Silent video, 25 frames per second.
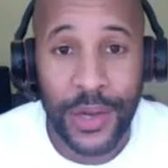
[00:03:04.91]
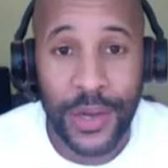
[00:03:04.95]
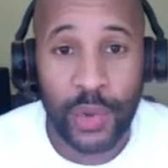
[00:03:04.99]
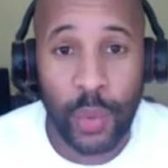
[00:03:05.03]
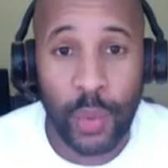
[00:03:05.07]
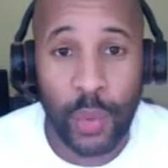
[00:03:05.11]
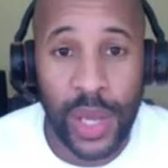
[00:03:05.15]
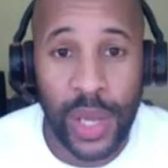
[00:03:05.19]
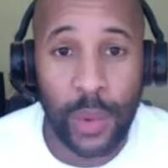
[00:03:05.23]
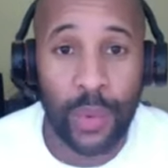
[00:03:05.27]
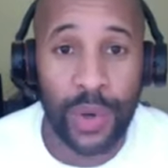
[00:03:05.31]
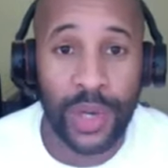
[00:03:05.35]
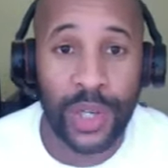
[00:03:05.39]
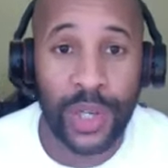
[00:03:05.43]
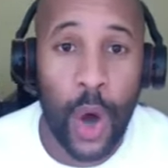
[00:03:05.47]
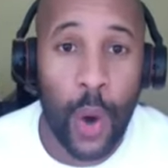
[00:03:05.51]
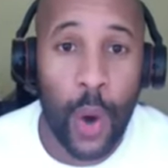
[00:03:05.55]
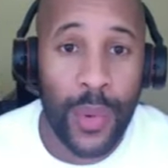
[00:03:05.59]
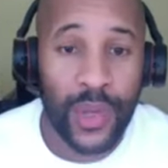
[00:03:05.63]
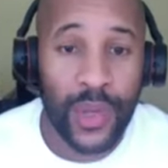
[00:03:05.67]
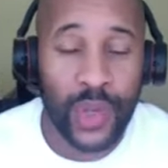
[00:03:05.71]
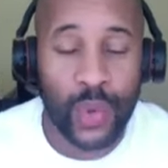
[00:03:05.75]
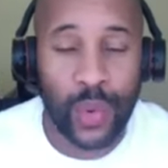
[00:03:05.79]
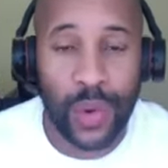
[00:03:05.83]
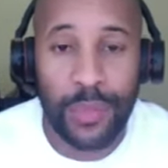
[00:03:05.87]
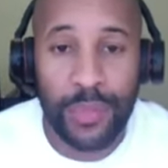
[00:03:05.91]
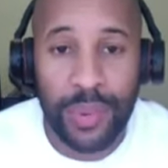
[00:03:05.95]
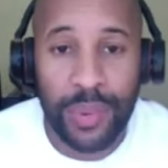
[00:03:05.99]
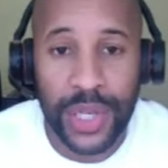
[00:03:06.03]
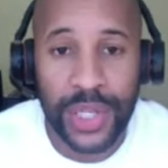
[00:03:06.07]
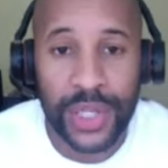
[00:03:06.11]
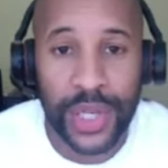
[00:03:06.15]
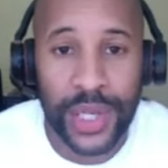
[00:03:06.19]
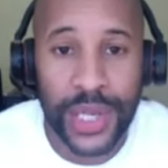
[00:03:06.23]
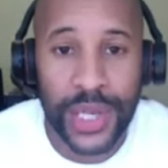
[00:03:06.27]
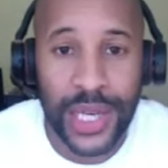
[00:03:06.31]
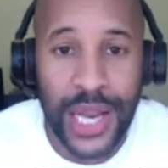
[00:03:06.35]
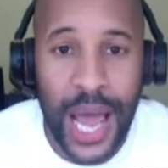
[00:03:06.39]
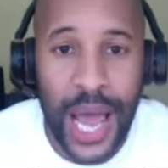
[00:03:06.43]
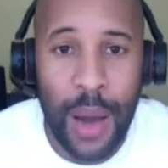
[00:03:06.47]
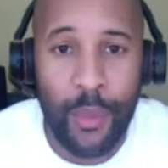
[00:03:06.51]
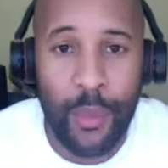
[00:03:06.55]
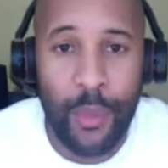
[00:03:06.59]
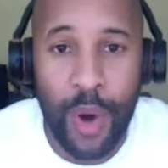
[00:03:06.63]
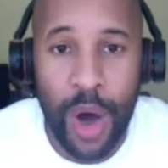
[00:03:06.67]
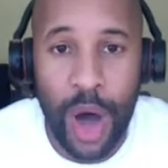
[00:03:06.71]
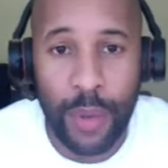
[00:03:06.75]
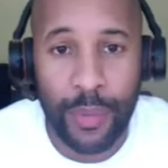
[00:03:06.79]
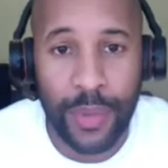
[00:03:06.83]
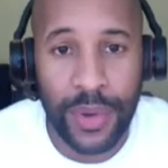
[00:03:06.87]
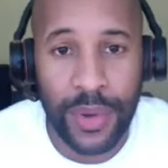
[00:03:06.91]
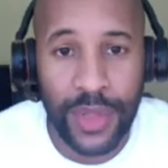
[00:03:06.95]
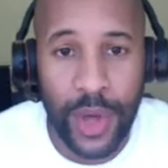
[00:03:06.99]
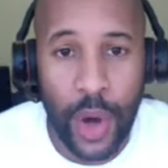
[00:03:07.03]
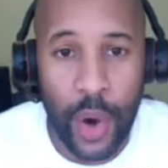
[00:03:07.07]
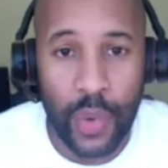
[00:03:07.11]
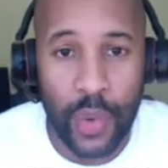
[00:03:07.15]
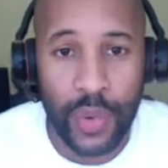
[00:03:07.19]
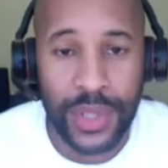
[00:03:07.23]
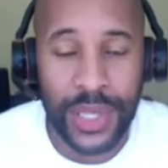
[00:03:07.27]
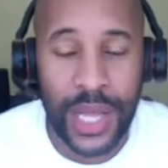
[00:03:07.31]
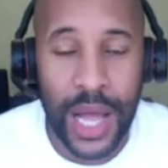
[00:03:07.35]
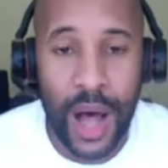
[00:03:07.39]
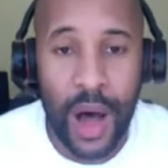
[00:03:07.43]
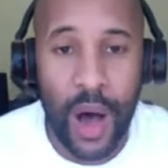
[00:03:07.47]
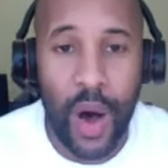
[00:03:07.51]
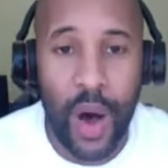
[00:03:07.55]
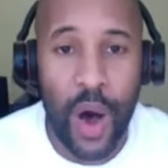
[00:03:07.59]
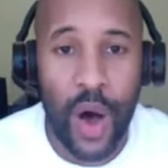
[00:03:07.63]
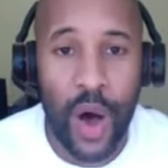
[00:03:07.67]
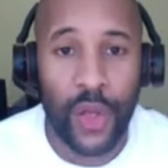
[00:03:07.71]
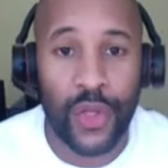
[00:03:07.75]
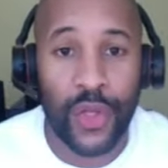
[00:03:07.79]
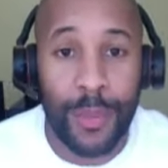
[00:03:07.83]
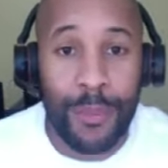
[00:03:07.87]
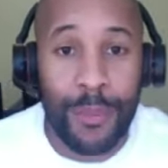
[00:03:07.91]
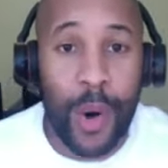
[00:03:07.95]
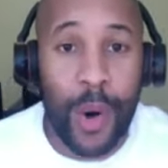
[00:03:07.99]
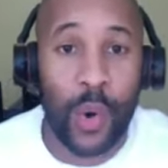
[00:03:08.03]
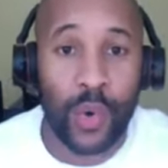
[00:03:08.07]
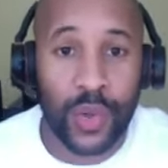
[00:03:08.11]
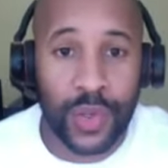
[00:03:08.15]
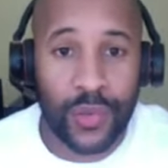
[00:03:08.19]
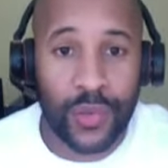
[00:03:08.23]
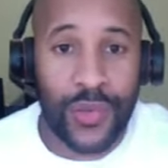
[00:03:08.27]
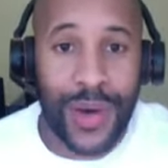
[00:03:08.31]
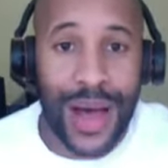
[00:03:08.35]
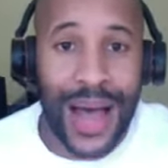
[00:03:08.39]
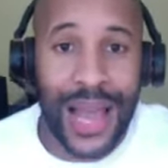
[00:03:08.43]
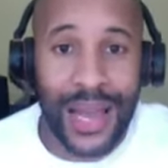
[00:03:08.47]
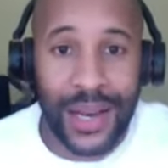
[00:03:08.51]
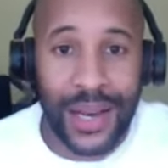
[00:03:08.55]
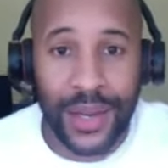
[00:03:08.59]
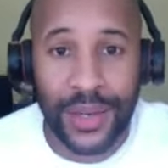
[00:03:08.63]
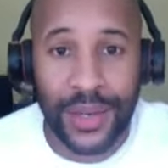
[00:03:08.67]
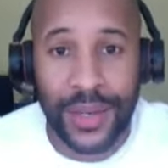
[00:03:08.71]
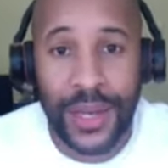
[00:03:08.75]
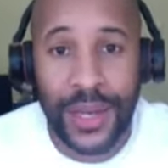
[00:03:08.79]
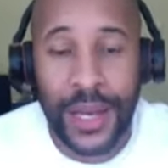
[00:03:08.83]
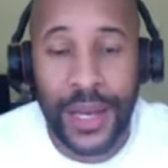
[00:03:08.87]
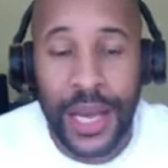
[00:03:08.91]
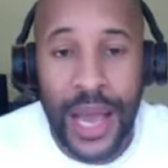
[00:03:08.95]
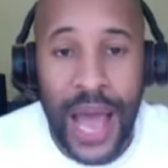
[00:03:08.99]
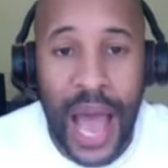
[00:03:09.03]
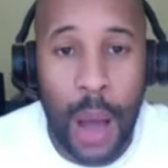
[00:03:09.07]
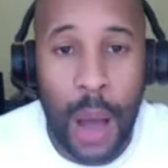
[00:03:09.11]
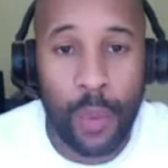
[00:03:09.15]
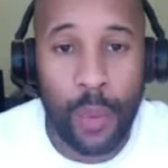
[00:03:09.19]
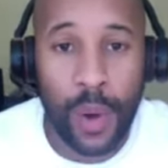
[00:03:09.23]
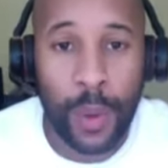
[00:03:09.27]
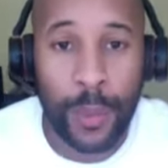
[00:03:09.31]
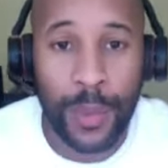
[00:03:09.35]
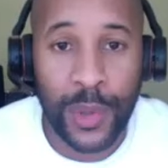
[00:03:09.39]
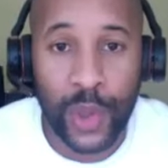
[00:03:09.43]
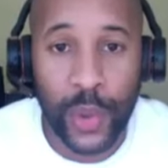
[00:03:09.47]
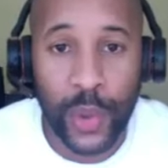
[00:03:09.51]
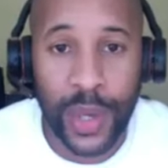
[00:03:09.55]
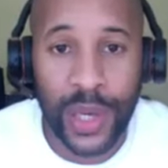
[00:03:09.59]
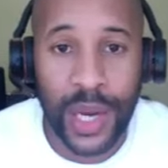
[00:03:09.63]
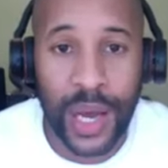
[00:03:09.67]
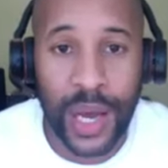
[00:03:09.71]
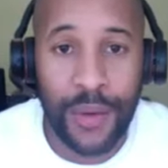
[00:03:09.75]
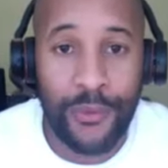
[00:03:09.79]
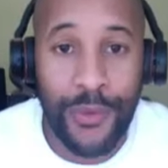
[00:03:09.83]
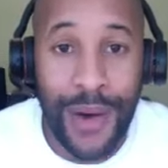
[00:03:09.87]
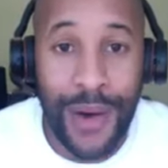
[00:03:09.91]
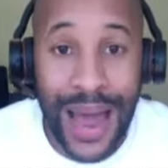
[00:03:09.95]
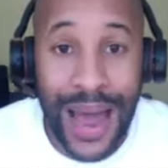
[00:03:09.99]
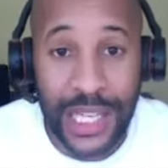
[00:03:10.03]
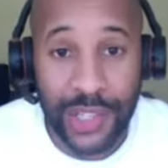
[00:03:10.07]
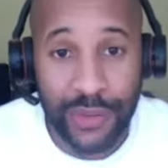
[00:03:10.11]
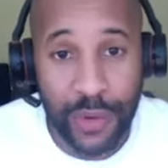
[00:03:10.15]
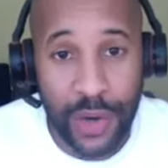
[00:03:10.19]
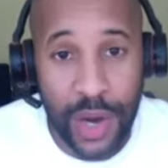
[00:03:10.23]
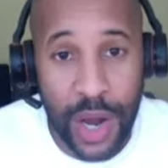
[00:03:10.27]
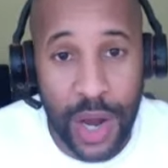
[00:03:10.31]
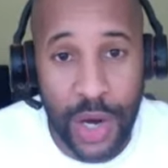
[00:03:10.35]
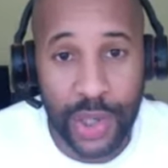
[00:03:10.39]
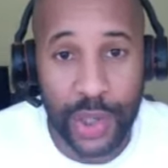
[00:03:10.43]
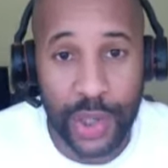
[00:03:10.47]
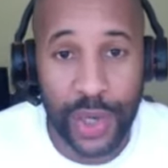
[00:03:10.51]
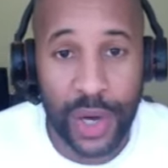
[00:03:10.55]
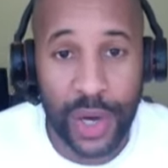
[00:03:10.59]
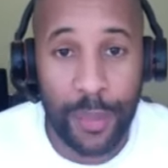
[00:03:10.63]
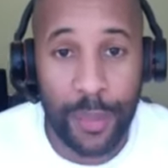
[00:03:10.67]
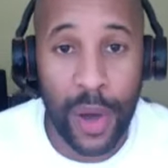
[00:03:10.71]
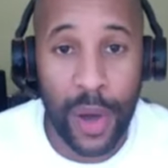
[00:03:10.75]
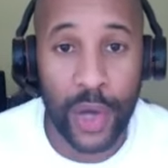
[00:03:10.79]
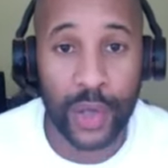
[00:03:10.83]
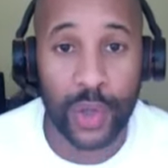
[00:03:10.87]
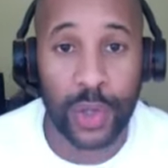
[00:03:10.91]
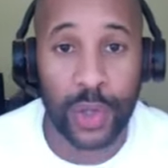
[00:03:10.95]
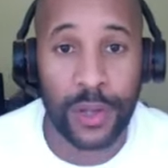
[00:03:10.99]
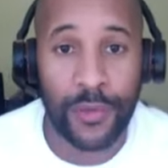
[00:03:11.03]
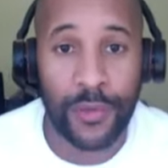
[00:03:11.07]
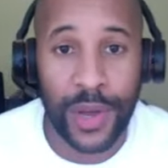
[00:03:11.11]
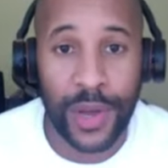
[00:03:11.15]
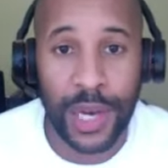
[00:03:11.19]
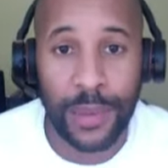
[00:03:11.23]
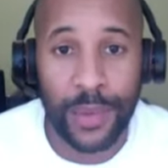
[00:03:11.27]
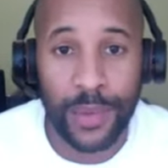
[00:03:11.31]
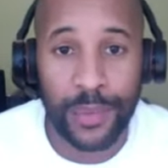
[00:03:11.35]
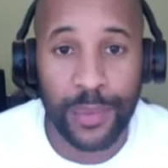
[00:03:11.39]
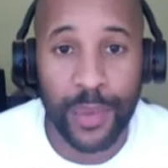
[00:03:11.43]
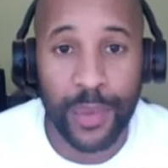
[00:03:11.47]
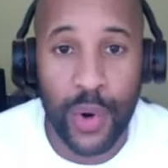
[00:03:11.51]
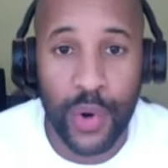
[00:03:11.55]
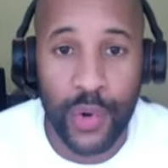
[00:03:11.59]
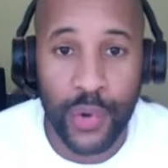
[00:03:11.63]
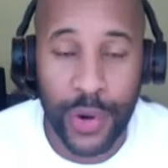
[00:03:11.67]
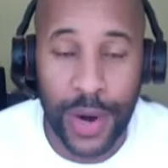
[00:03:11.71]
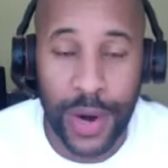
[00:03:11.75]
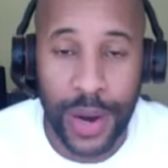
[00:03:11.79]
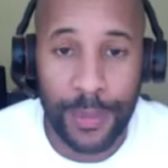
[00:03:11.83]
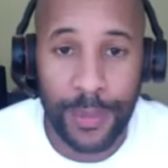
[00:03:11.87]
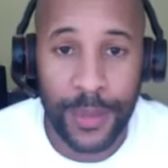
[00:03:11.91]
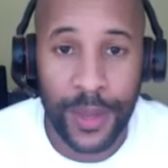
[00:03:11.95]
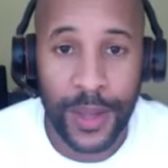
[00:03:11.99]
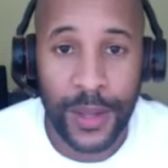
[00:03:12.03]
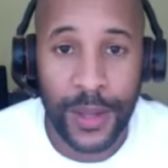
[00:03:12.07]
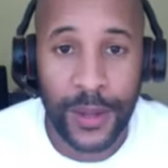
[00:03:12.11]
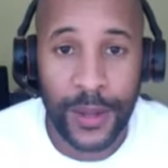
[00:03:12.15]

So we would go into a prison and work with those that are the most violent, and we'll be doing a violence reduction and personal development program.